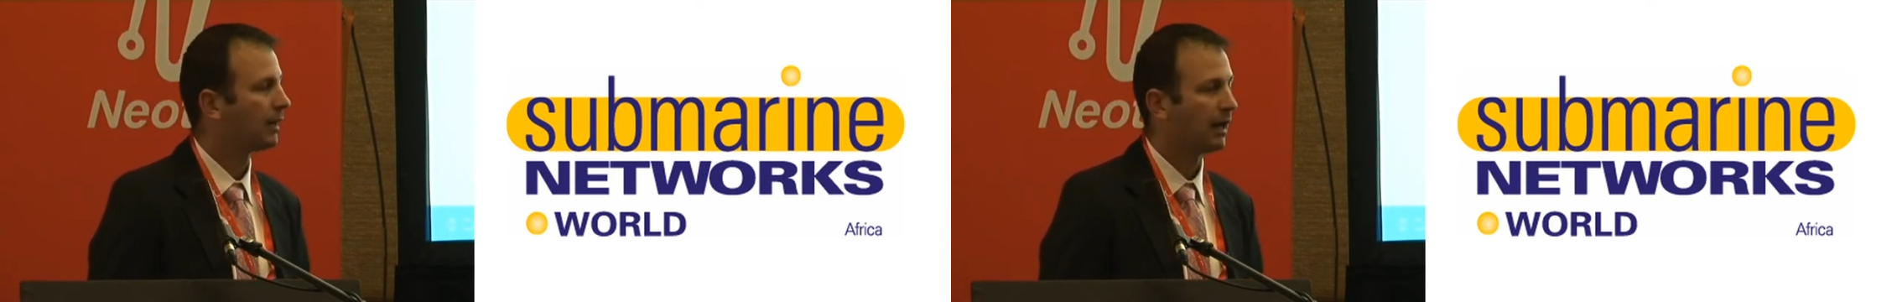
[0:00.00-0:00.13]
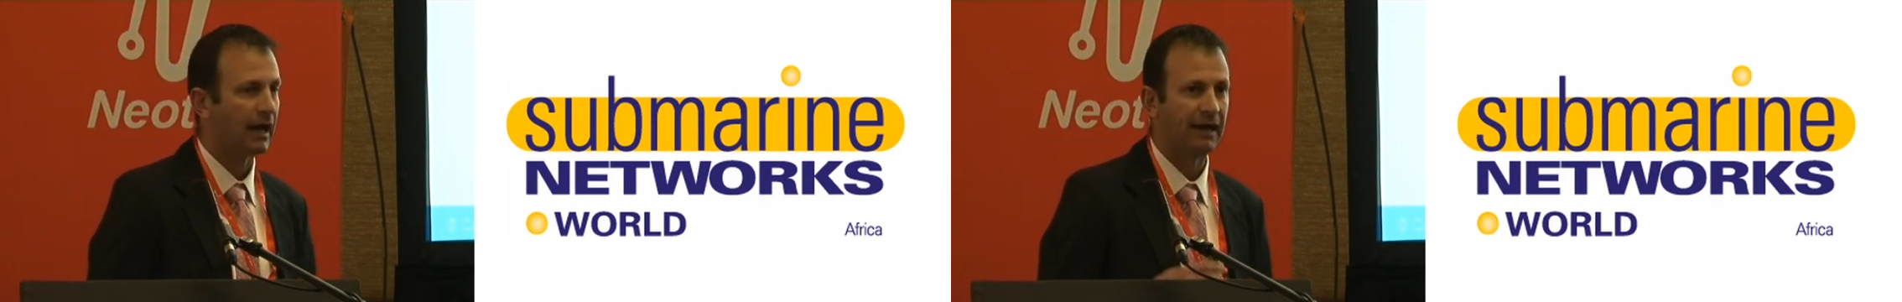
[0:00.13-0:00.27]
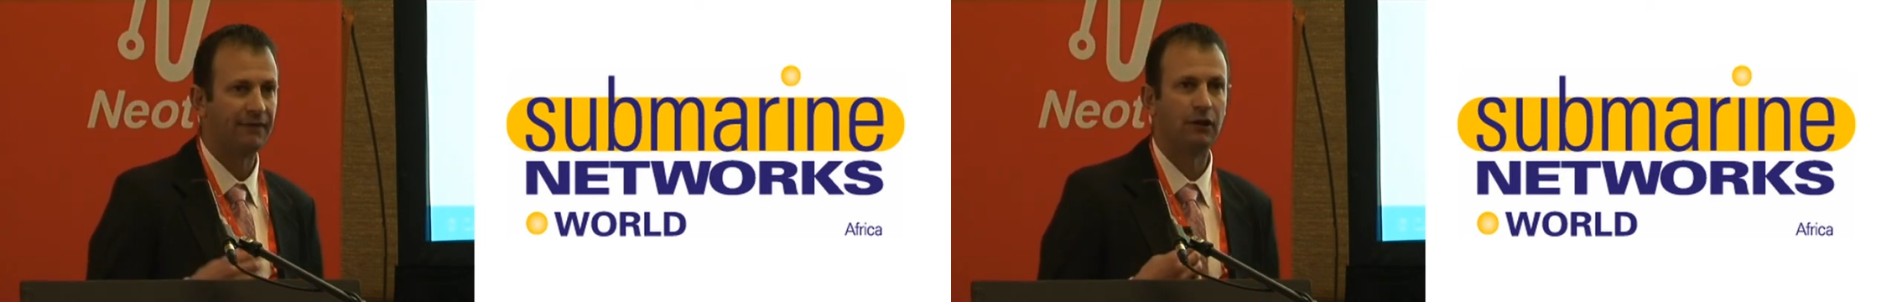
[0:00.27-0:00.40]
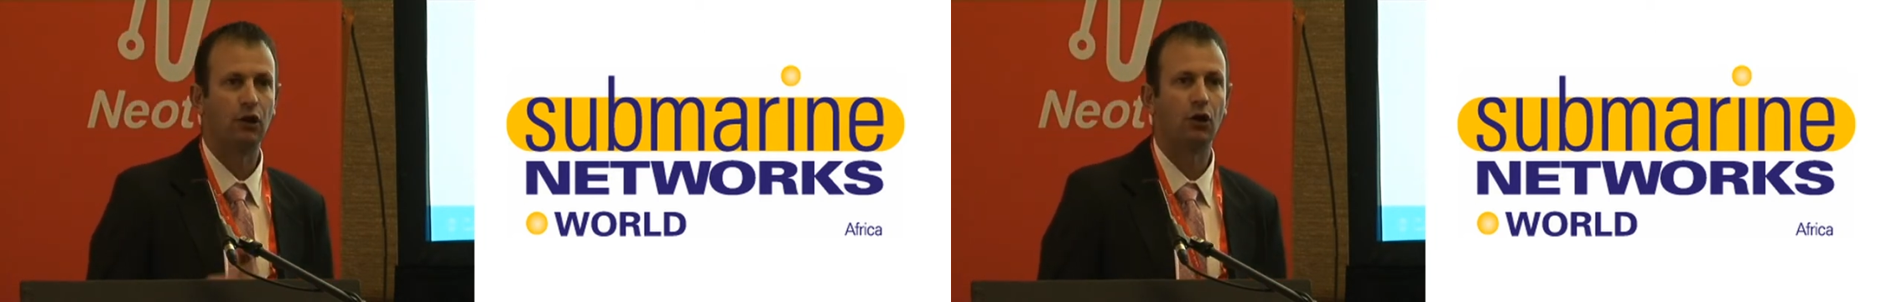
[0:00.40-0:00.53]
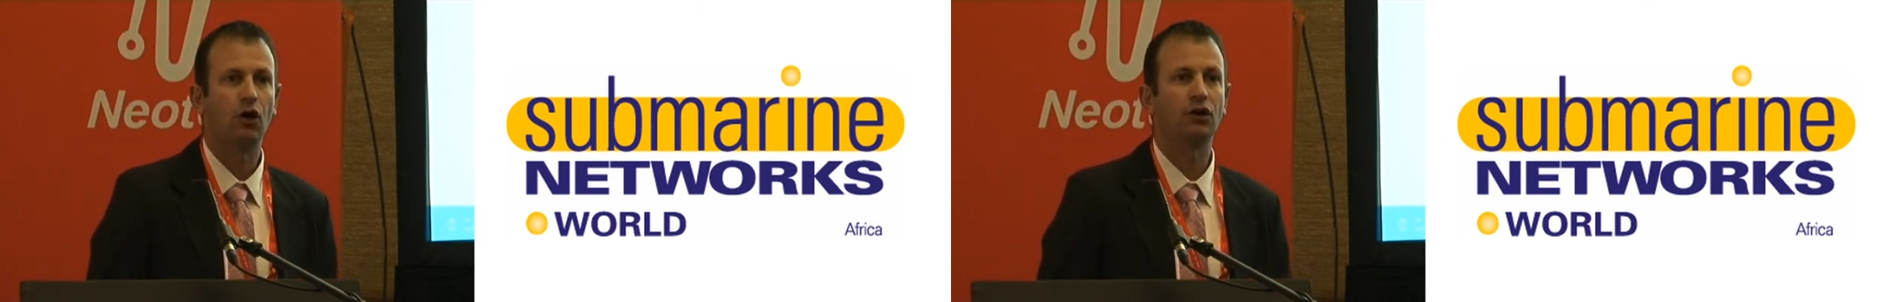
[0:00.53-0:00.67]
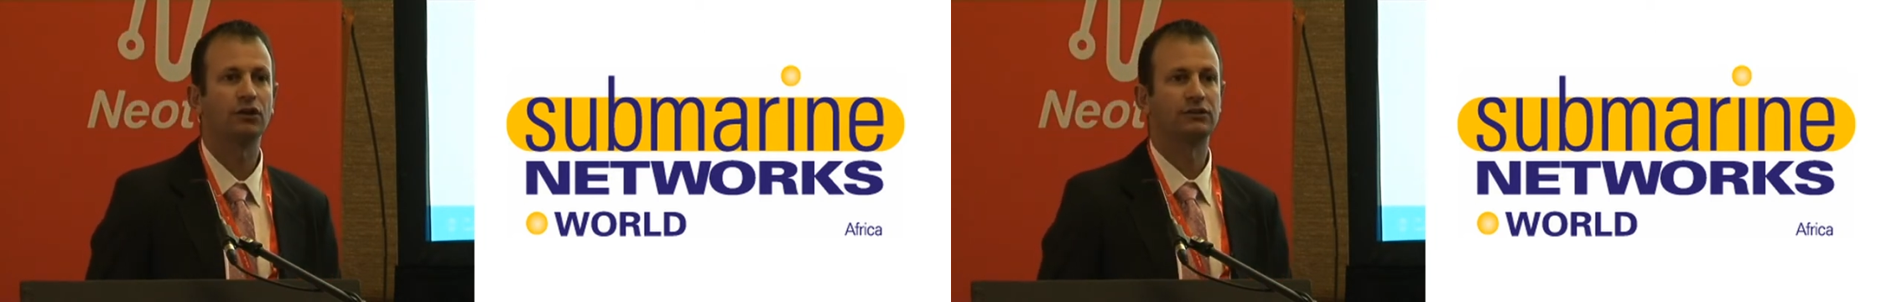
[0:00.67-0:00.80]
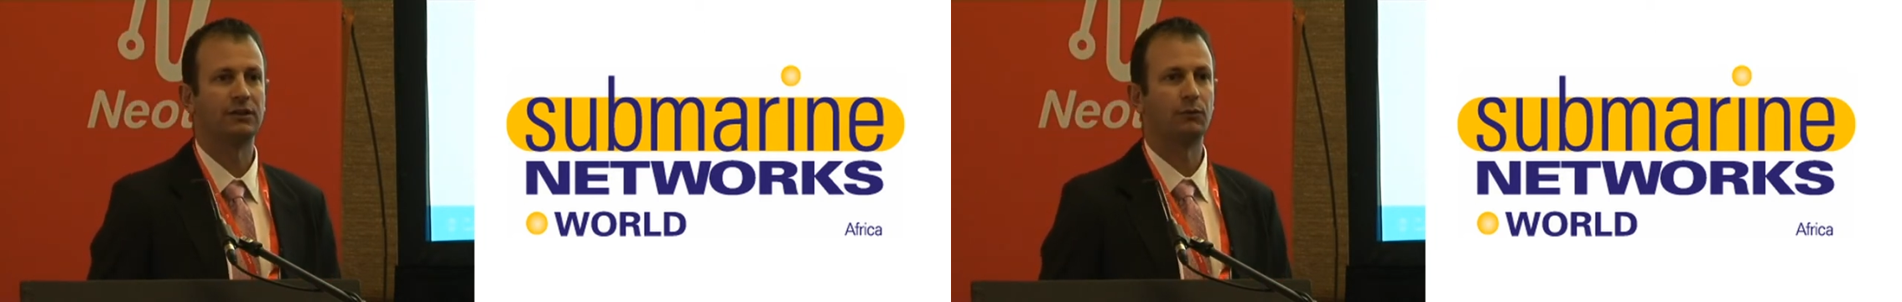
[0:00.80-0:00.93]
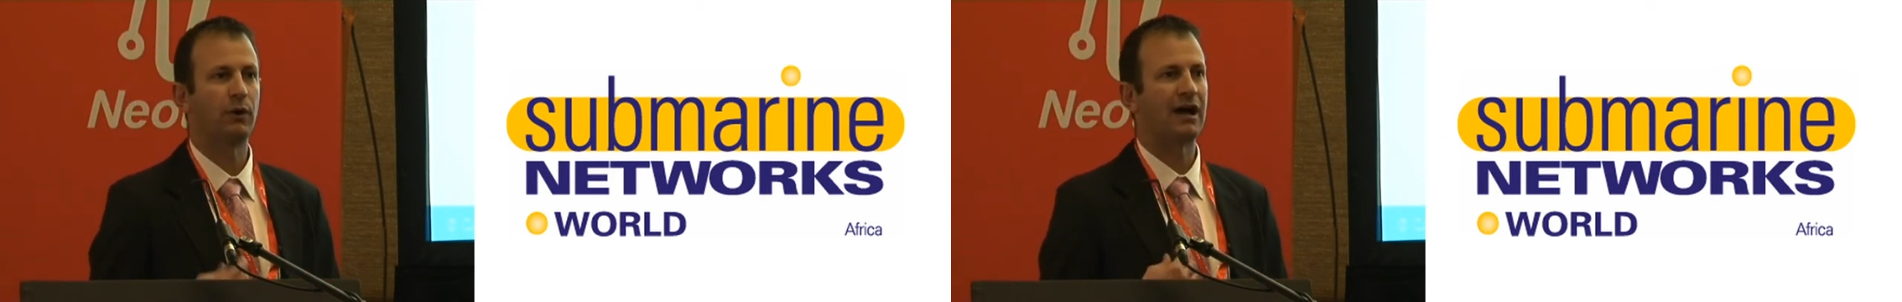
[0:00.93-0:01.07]
And the
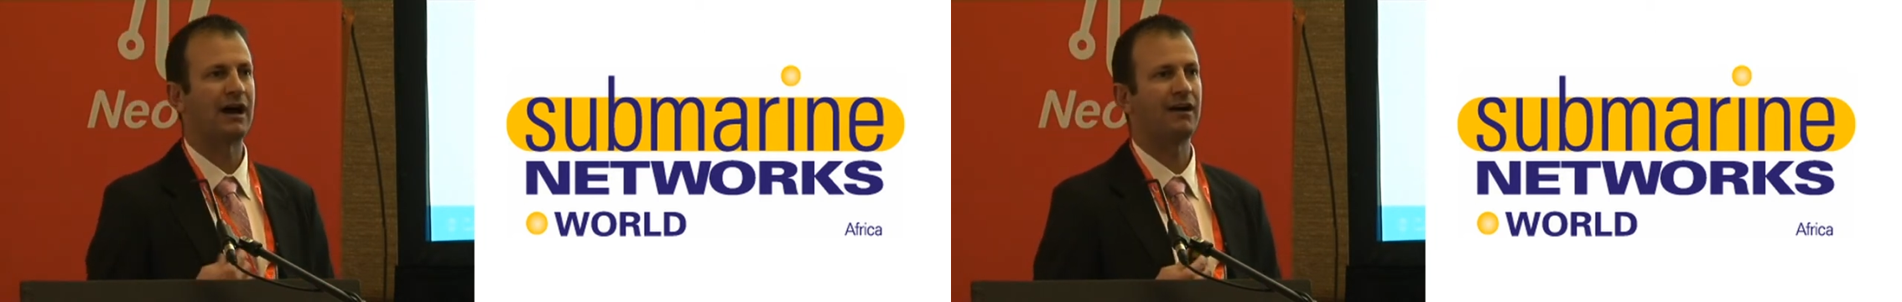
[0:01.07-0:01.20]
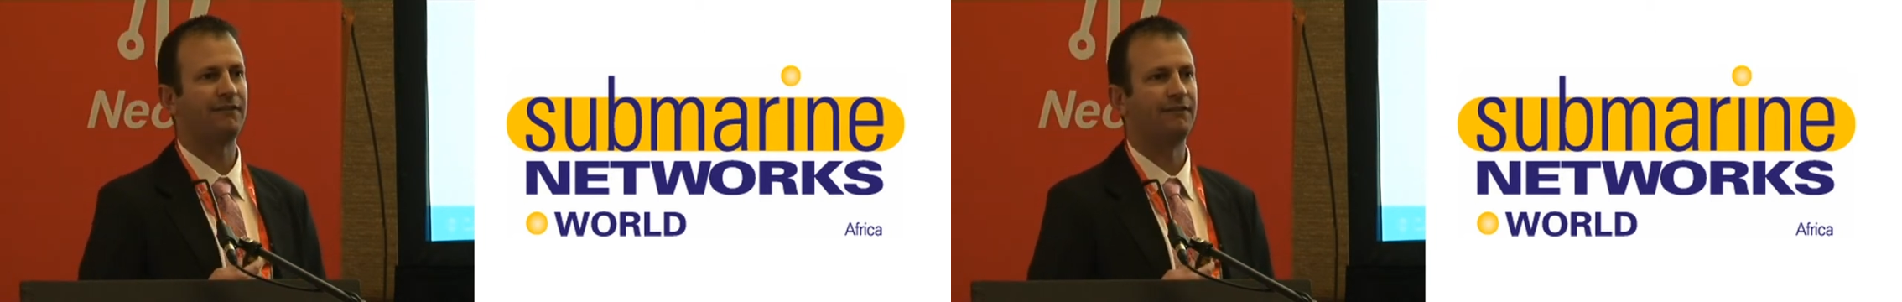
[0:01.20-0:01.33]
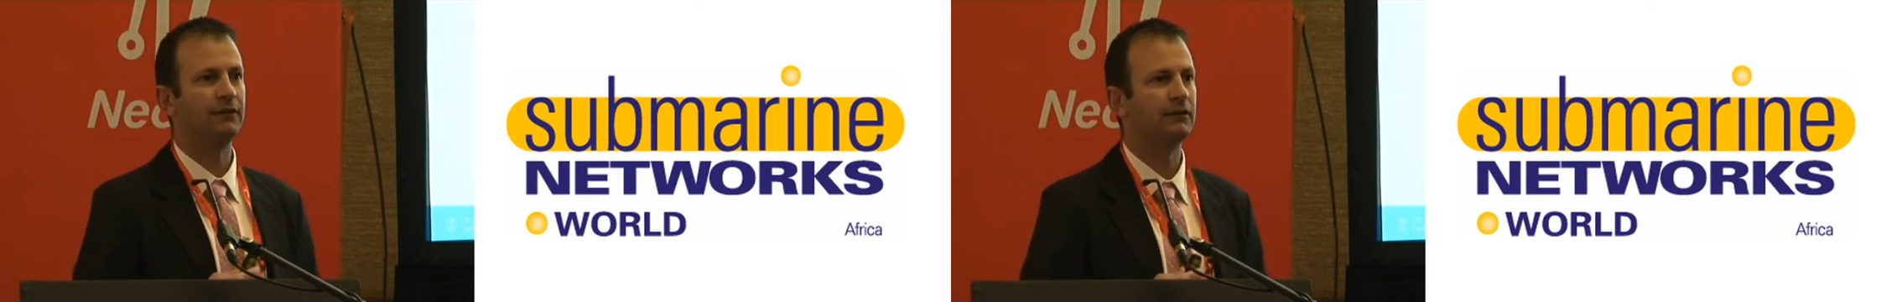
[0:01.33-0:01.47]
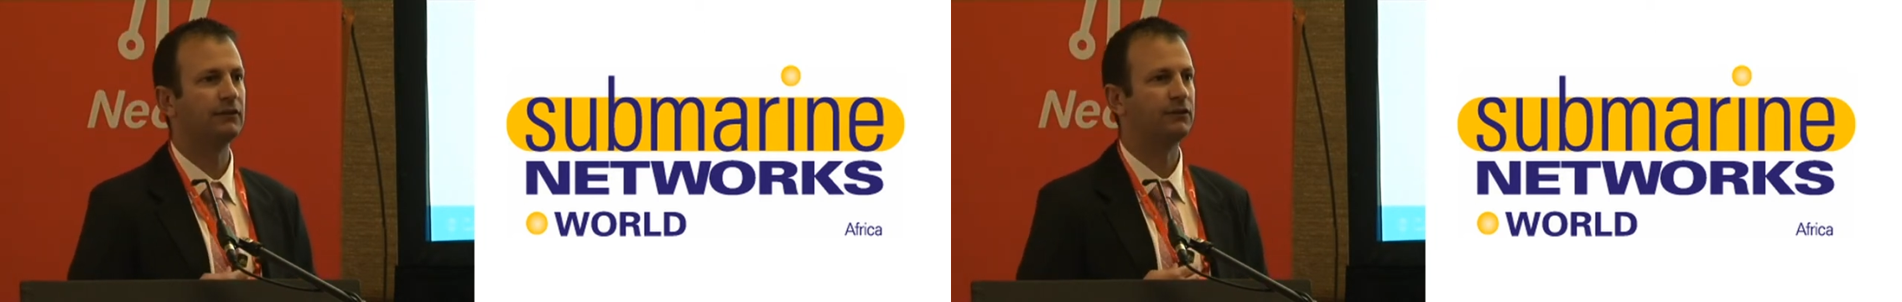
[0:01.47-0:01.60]
last, and what I feel